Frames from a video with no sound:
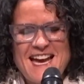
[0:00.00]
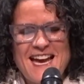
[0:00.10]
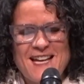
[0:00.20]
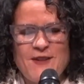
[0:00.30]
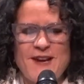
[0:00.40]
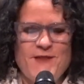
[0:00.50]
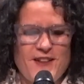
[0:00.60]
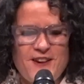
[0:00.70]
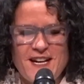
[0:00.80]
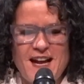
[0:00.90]
And my
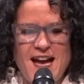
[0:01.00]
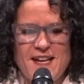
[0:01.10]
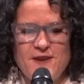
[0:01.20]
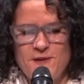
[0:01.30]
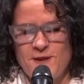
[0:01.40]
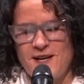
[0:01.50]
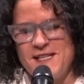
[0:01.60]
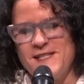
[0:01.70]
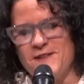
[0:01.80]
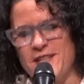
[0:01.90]
brother and I, who were
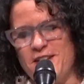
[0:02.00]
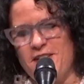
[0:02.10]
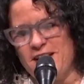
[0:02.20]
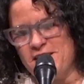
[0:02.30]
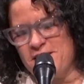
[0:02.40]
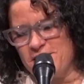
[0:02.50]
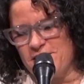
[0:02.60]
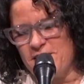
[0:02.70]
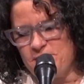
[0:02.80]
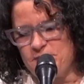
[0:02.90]
his only
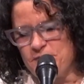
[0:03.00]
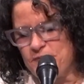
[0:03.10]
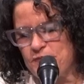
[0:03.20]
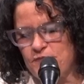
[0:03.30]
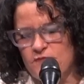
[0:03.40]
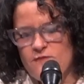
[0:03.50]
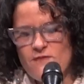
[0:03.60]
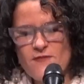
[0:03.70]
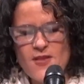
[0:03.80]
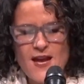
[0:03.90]
grandchildren.
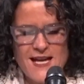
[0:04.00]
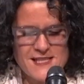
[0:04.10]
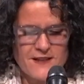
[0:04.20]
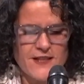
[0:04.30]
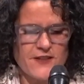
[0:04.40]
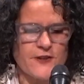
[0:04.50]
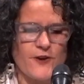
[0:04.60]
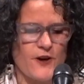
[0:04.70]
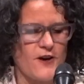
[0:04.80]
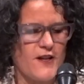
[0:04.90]
As a little
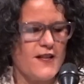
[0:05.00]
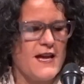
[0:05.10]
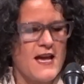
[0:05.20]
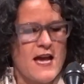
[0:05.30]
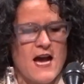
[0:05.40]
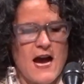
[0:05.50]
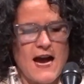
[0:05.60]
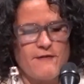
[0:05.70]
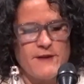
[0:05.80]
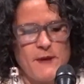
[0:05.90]
girl,
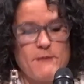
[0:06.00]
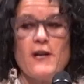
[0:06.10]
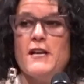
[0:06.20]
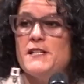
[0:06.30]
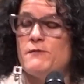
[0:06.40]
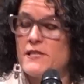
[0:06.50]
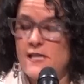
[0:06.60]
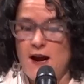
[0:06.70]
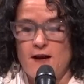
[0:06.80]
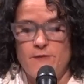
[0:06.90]
I remember his
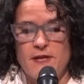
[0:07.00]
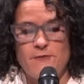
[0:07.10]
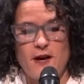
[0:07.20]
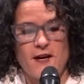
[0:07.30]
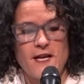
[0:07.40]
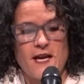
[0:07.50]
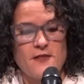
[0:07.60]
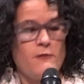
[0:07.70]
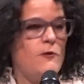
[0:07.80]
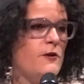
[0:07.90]
retirement party
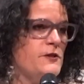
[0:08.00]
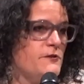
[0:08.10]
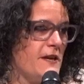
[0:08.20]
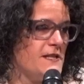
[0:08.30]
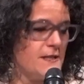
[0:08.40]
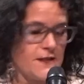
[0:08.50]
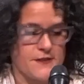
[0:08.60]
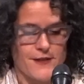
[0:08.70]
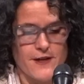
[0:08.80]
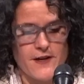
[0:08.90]
at the World Trade
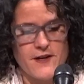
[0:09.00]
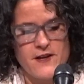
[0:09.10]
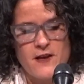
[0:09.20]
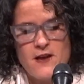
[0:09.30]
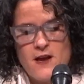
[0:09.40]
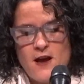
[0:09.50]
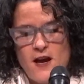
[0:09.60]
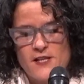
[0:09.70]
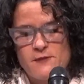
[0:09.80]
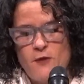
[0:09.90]
Center,
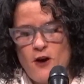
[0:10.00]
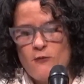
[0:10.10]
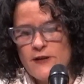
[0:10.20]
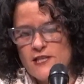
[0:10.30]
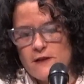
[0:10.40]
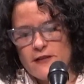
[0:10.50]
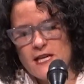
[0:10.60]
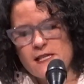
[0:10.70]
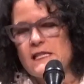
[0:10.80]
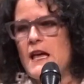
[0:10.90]
a small window in
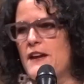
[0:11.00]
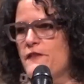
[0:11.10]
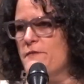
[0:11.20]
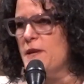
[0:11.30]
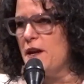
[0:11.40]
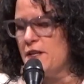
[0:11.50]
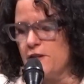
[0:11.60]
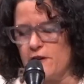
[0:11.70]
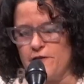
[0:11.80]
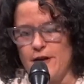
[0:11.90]
his life
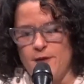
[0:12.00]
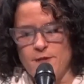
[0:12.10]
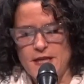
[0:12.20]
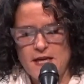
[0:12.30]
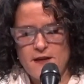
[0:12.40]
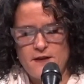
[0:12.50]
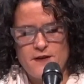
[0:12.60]
beyond our family.